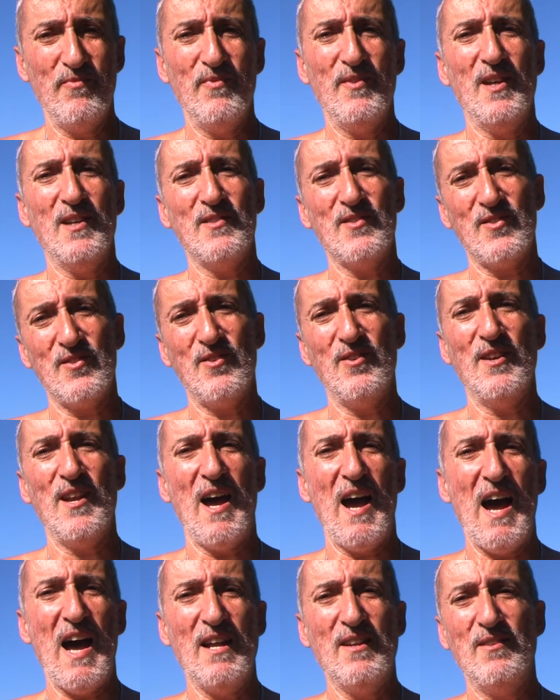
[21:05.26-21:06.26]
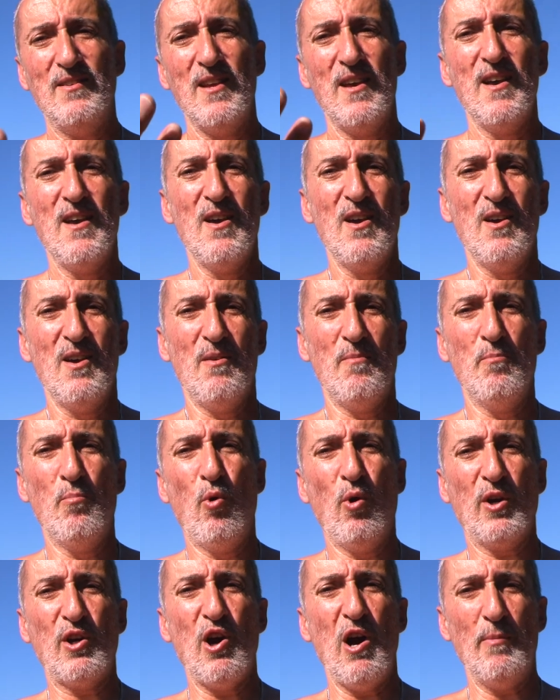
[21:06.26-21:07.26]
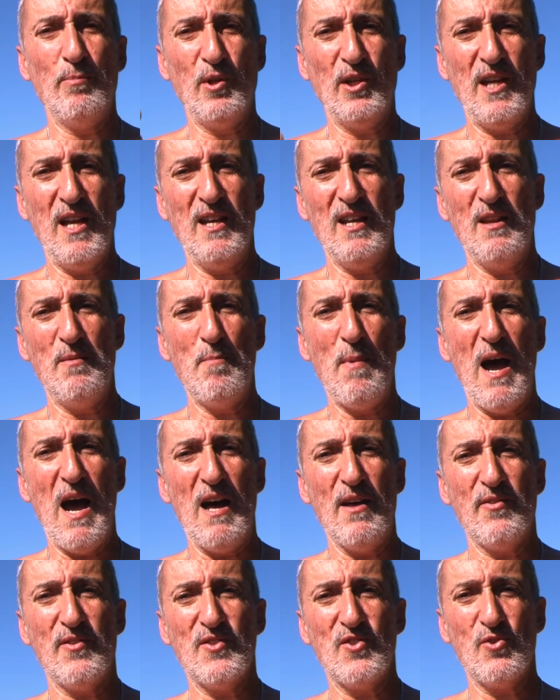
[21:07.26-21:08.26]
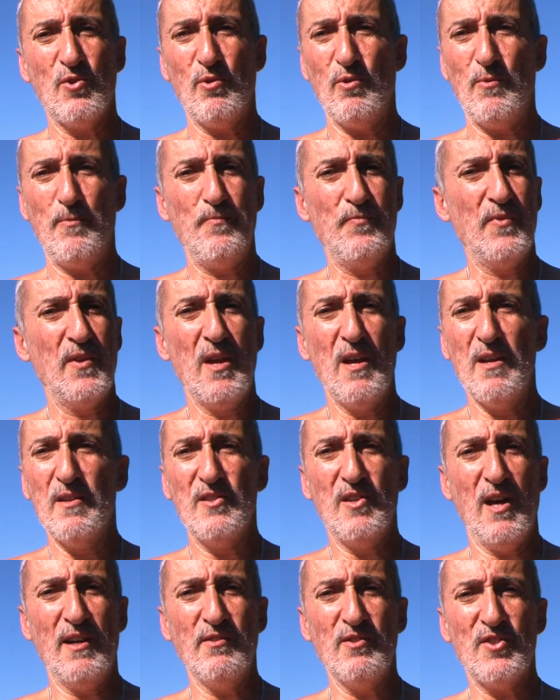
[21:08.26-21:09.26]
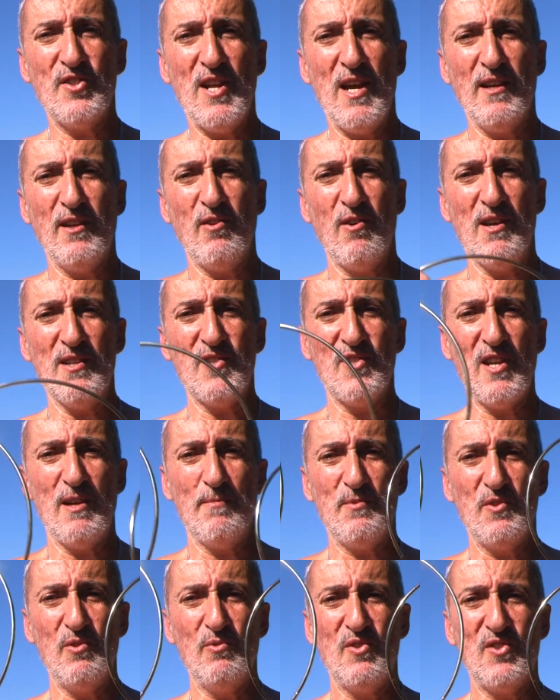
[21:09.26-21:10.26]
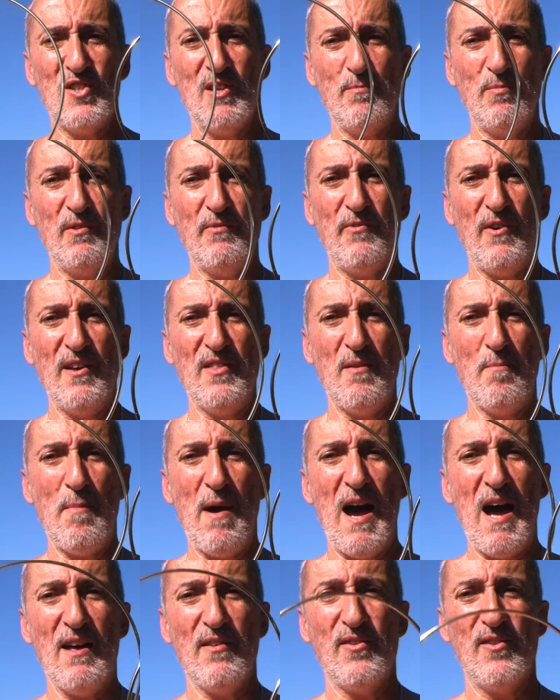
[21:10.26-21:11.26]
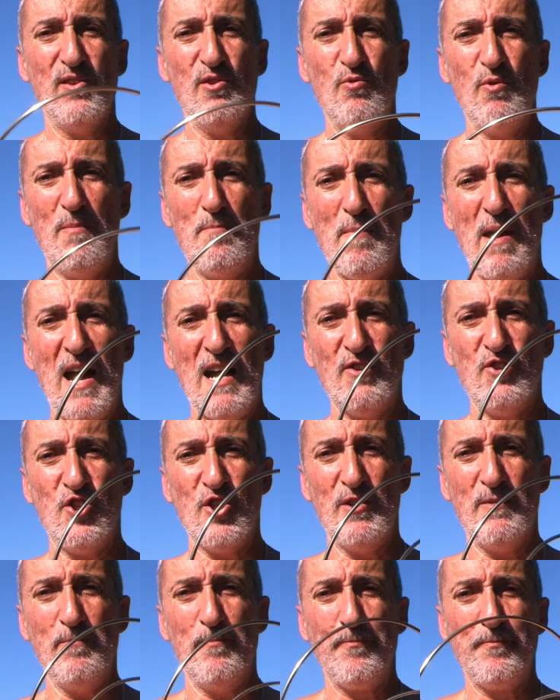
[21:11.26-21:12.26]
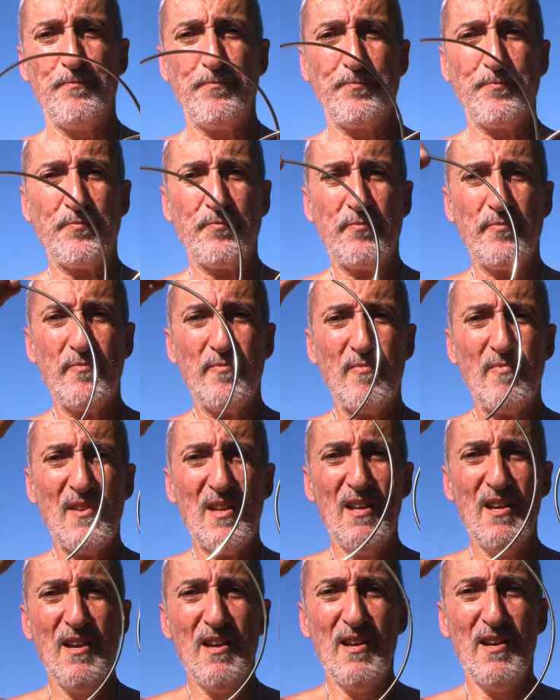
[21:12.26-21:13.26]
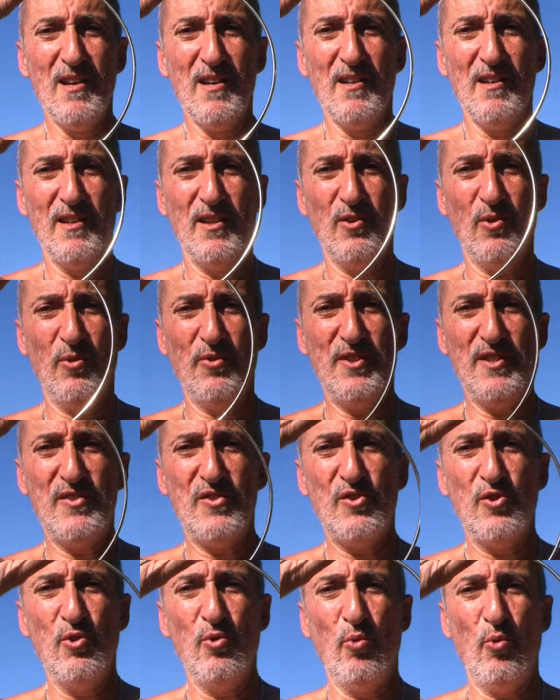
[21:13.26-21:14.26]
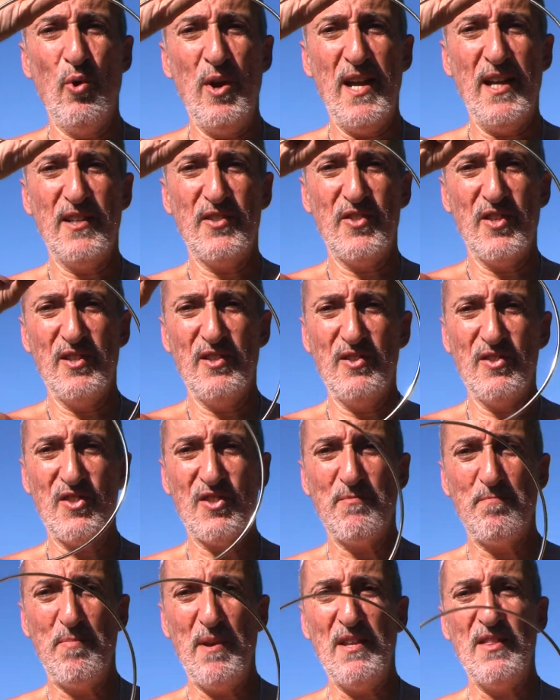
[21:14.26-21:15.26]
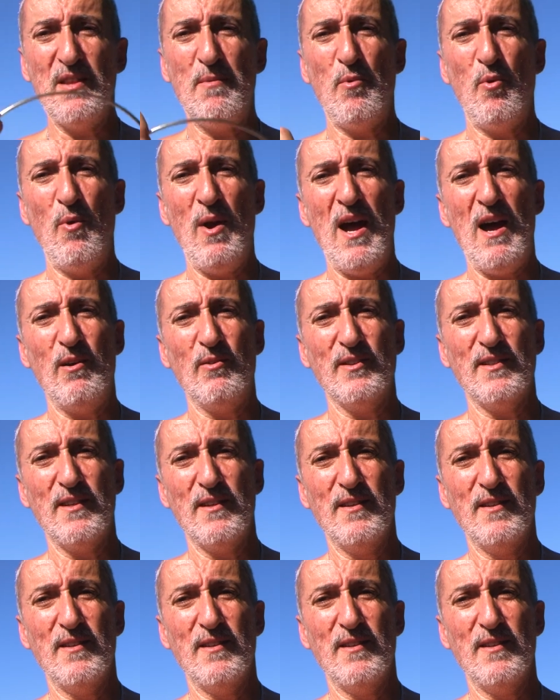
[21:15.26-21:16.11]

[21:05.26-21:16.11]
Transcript: that's going to add more complicated math. So to understand concepts, you simplify the math. You imagine, you know, these two rings and you spin them around.